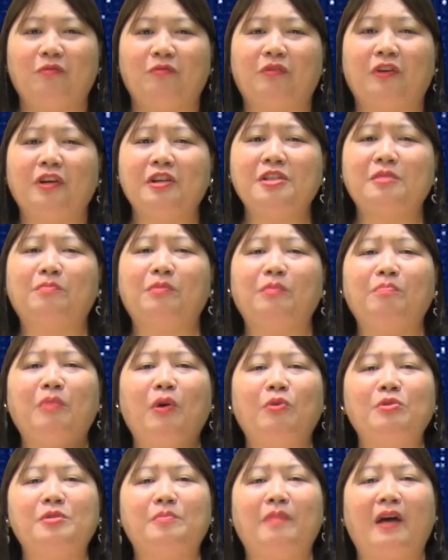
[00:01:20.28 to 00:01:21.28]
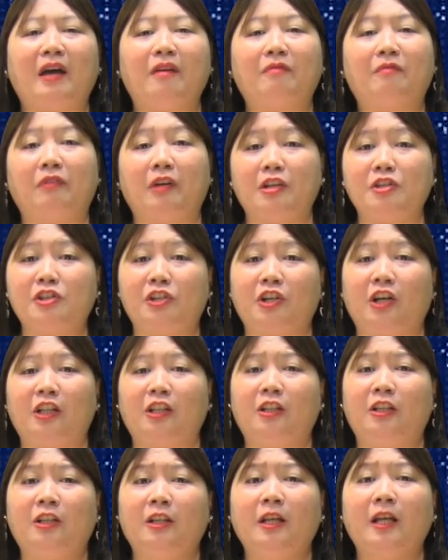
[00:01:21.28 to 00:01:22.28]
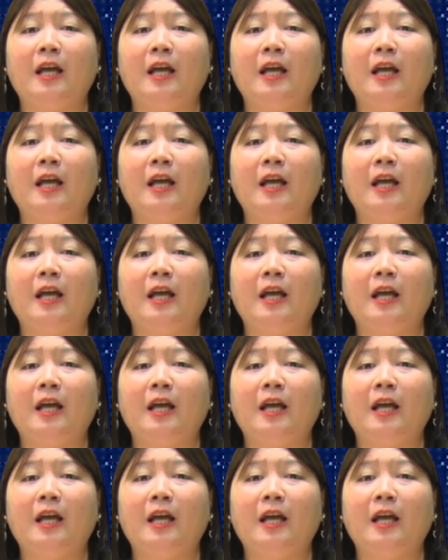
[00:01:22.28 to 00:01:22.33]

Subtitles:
First proposed by Princeton